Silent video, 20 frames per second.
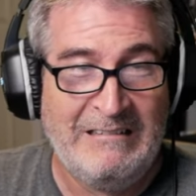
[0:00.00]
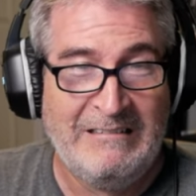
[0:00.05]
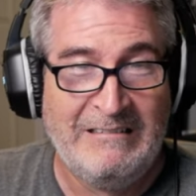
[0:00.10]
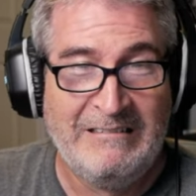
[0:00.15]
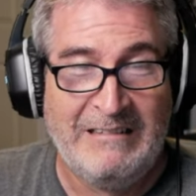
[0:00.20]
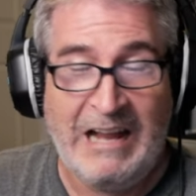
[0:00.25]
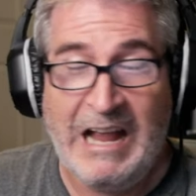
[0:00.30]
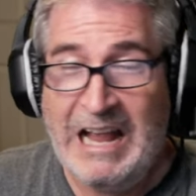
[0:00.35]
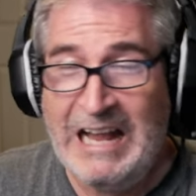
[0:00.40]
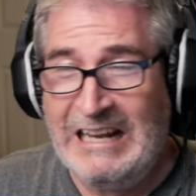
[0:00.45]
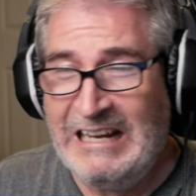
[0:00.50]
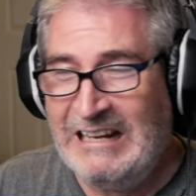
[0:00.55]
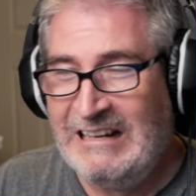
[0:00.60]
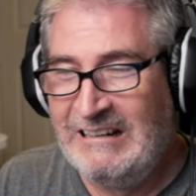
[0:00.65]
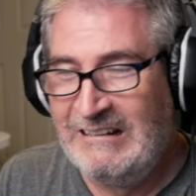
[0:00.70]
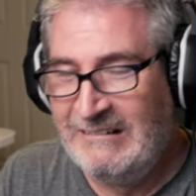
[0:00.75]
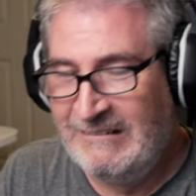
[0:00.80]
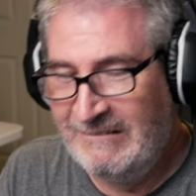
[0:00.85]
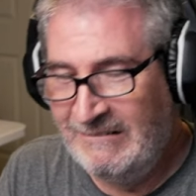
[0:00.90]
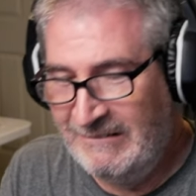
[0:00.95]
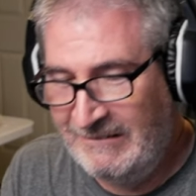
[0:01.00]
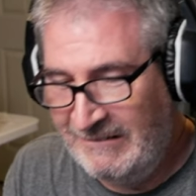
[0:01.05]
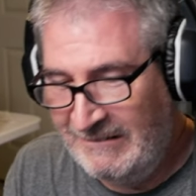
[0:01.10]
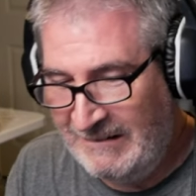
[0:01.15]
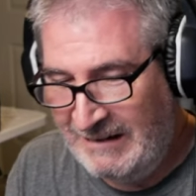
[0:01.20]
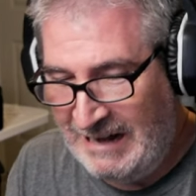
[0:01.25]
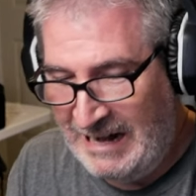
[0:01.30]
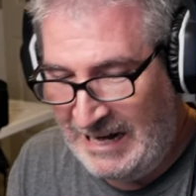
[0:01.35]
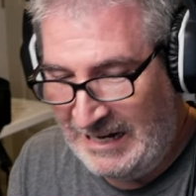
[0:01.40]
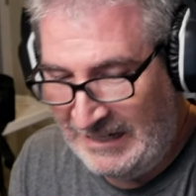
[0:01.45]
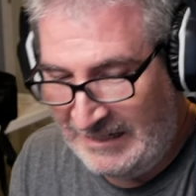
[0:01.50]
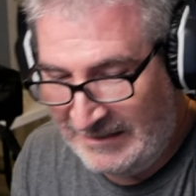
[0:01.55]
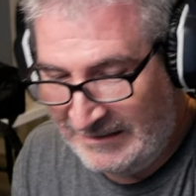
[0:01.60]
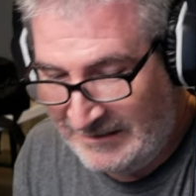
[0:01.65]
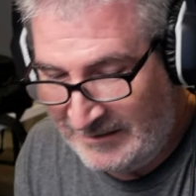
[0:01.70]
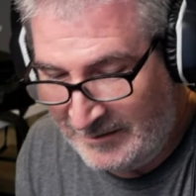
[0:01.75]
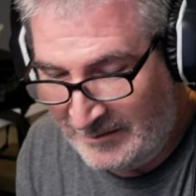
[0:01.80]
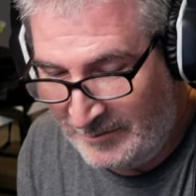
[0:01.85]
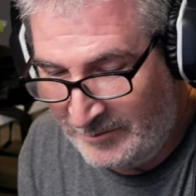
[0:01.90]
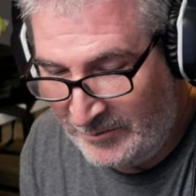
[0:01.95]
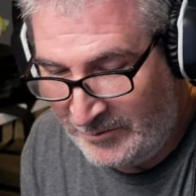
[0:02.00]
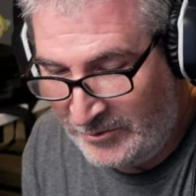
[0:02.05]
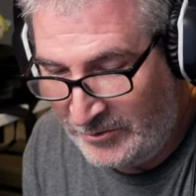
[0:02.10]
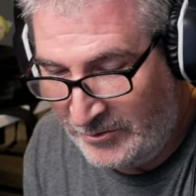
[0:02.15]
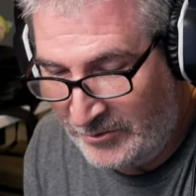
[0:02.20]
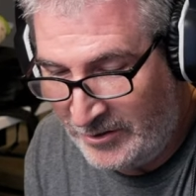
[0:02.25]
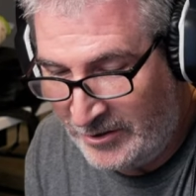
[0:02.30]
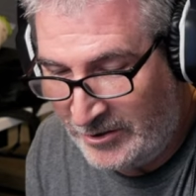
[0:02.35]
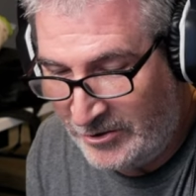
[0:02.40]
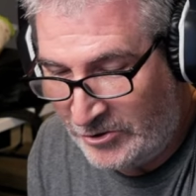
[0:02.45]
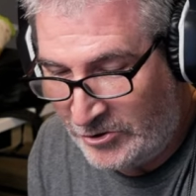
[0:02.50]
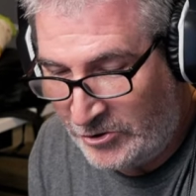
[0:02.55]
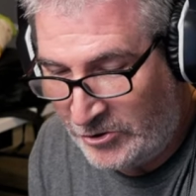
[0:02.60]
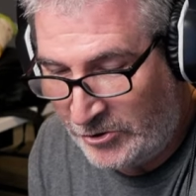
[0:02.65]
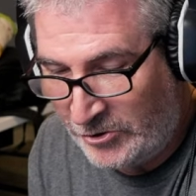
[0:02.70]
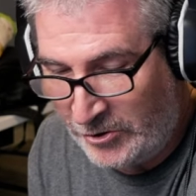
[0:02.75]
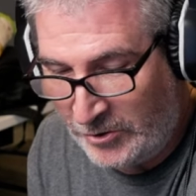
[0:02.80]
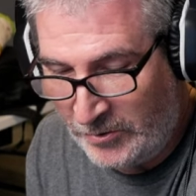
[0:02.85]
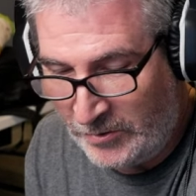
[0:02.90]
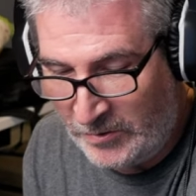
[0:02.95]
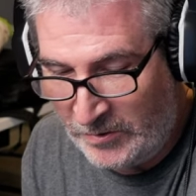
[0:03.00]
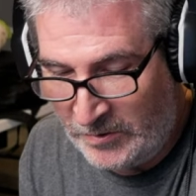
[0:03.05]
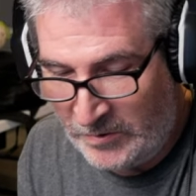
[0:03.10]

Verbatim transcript: Hello, welcome to the show.